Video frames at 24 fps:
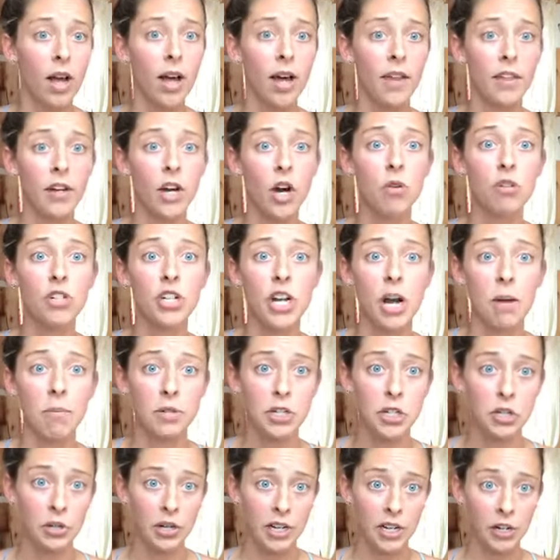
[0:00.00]
the coaching
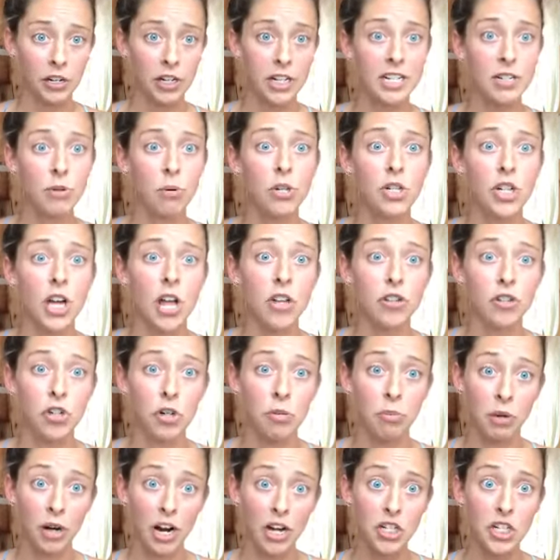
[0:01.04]
opportunity or into a challenge
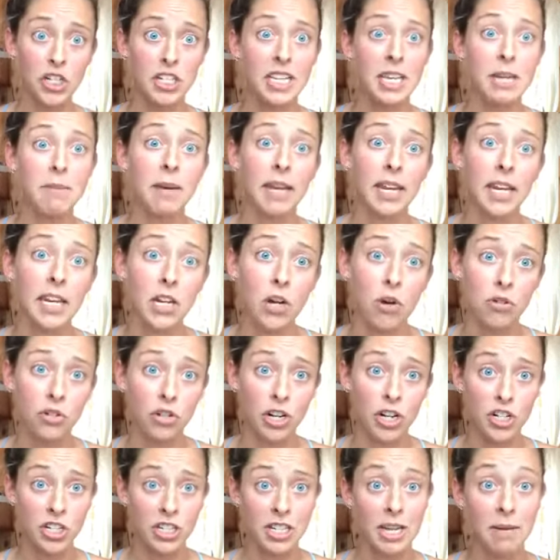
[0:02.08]
group, or I just keep getting those,
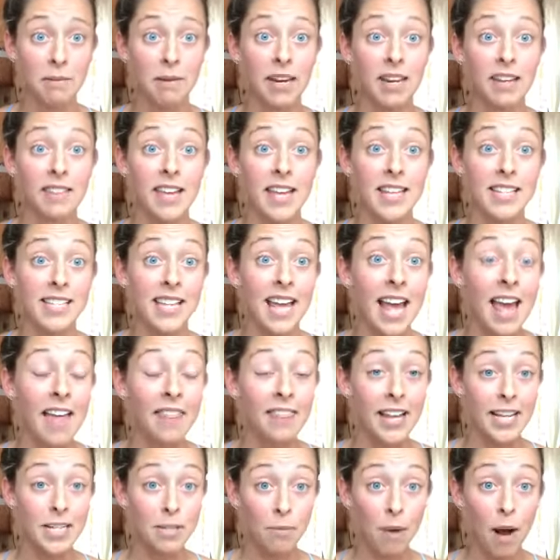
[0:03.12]
or I just keep getting this.
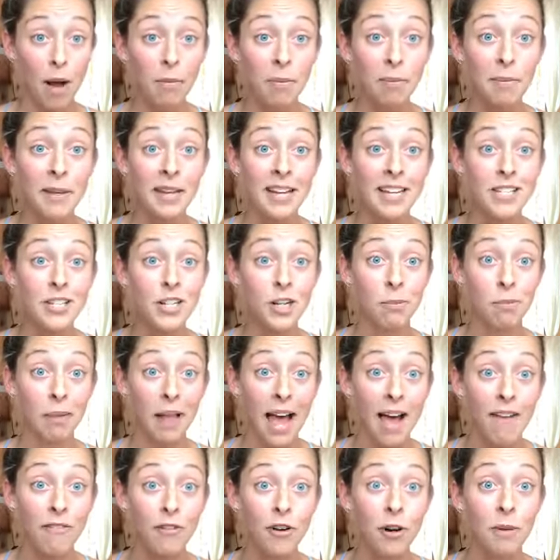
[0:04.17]
That's probably because your
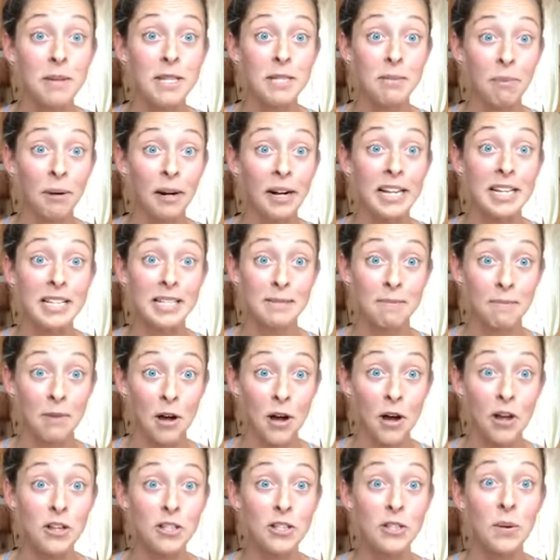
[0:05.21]
platform is pretty
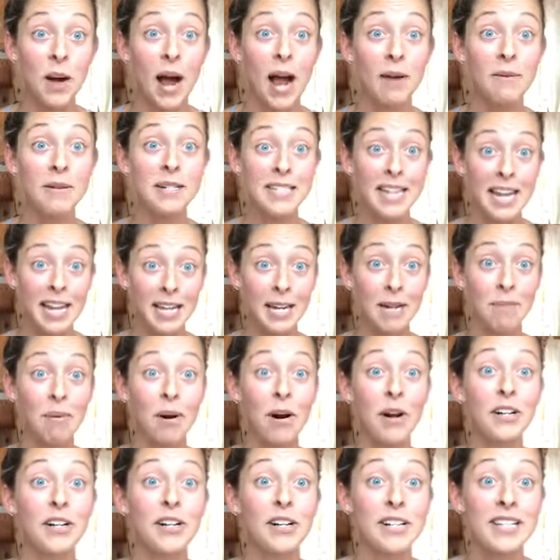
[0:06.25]
small. So I would take it
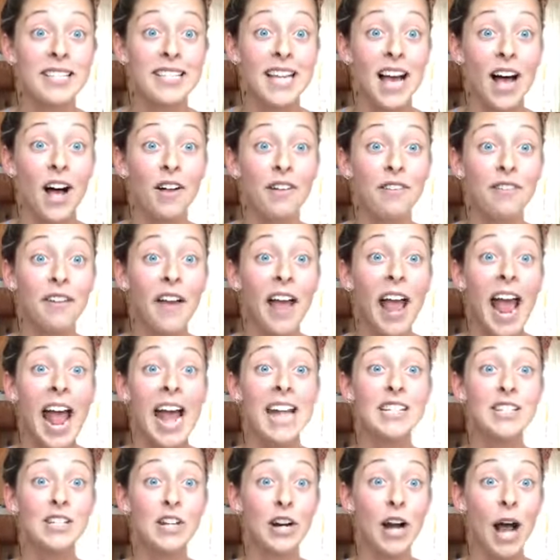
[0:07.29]
upon yourself
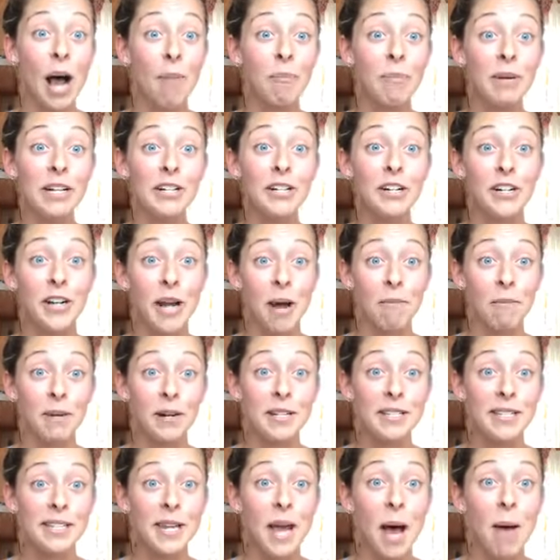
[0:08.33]
and start upping your
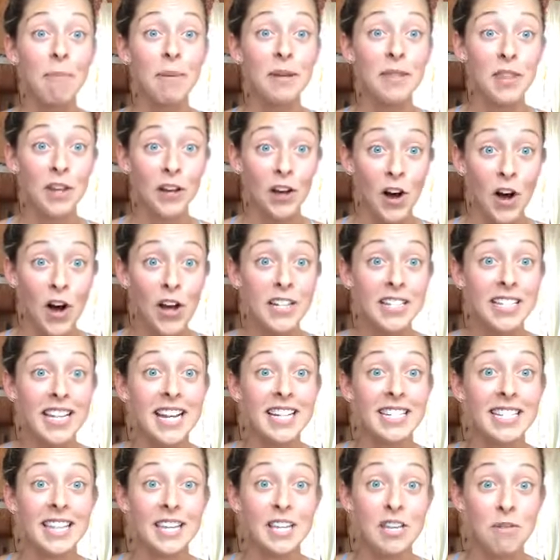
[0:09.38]
numbers and upping the
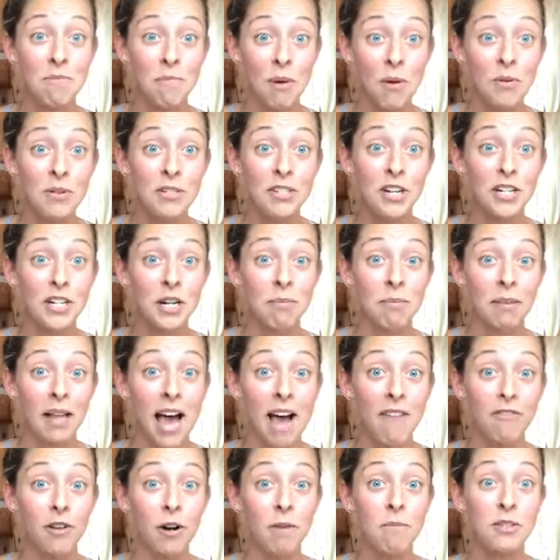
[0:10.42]
content that you post on your
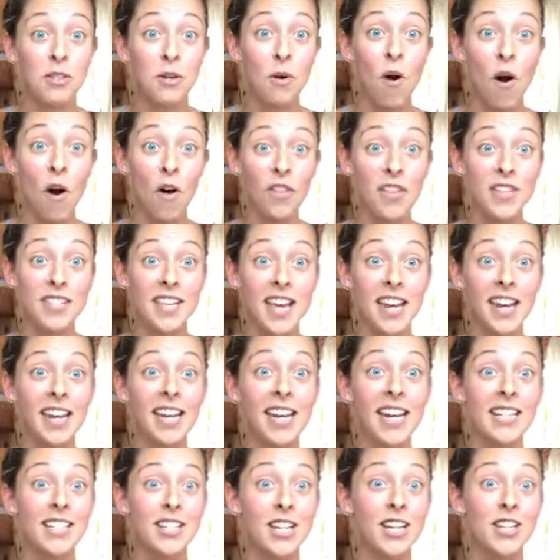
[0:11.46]
platform. So all of a
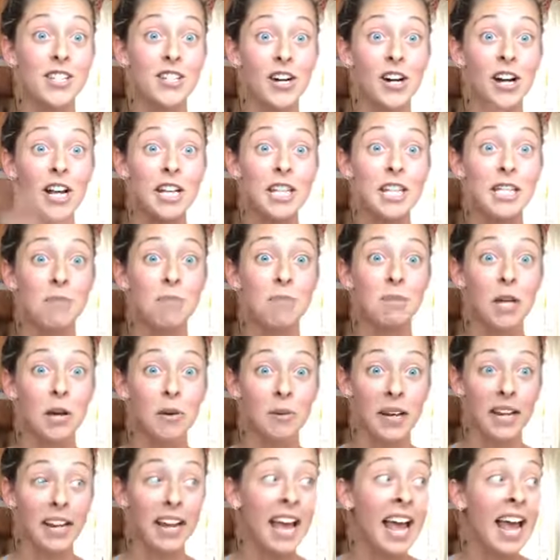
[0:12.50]
sudden it's going to start
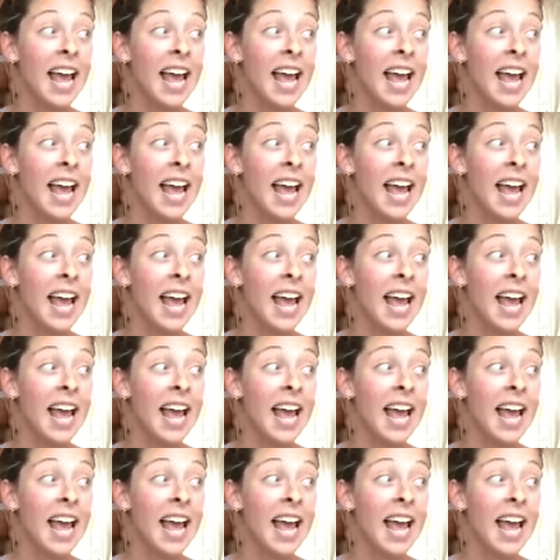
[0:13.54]
exploding.